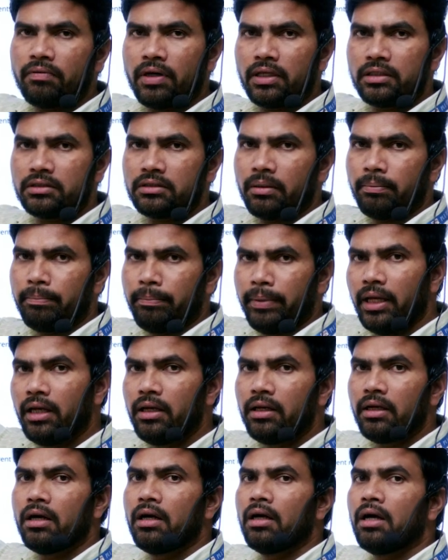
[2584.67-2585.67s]
was
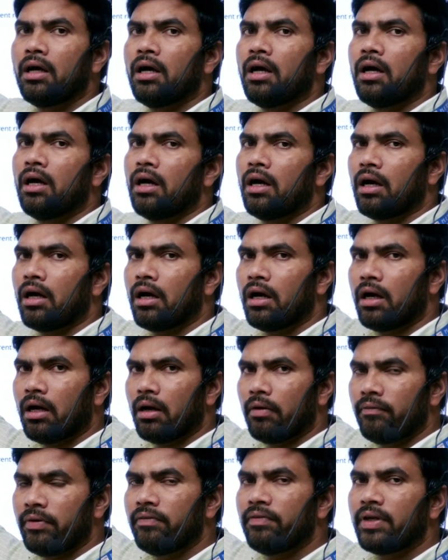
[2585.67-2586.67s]
big
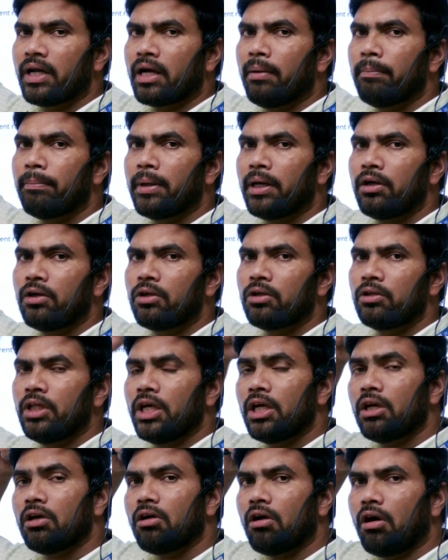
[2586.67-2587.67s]
when we compare it to
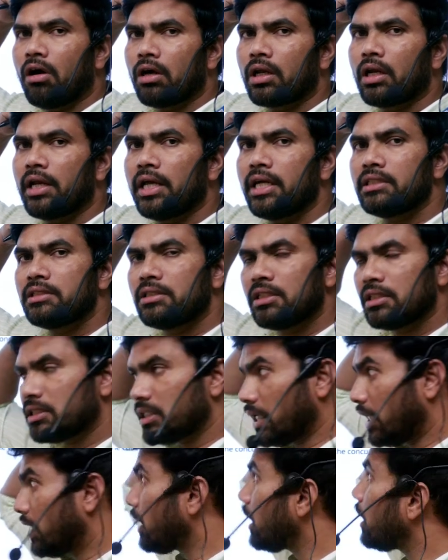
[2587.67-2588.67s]
the organized
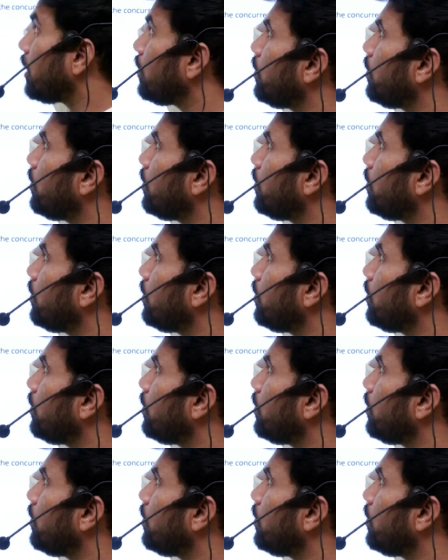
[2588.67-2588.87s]
sector